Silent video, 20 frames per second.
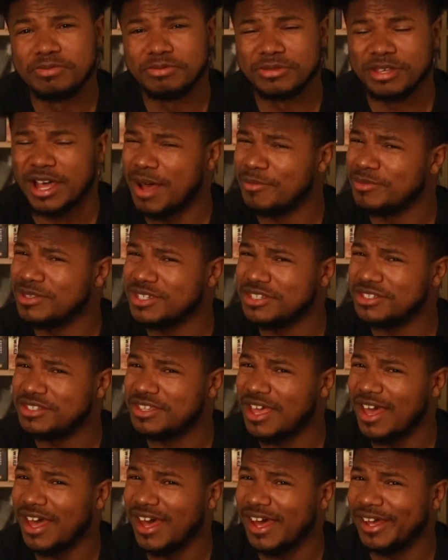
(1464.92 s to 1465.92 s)
Tommy's
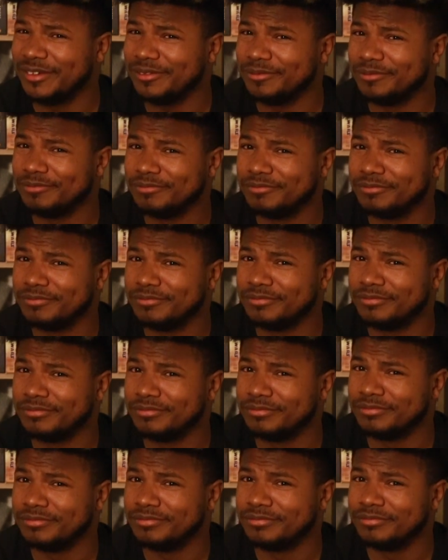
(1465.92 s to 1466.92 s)
dad?
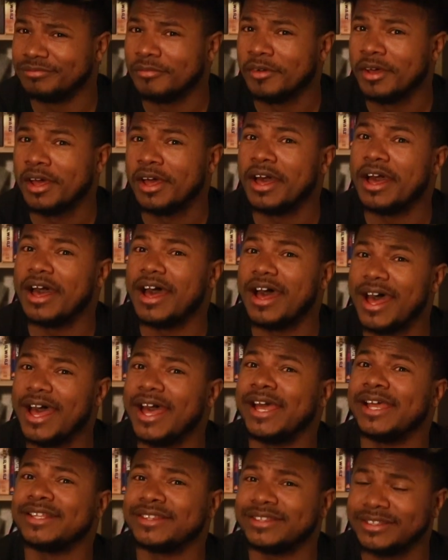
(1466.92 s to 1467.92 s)

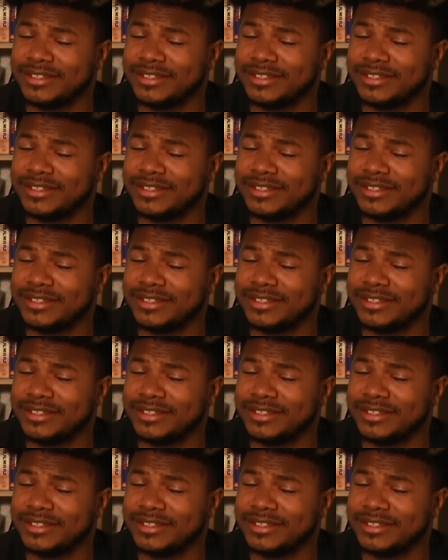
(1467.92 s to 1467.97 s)
I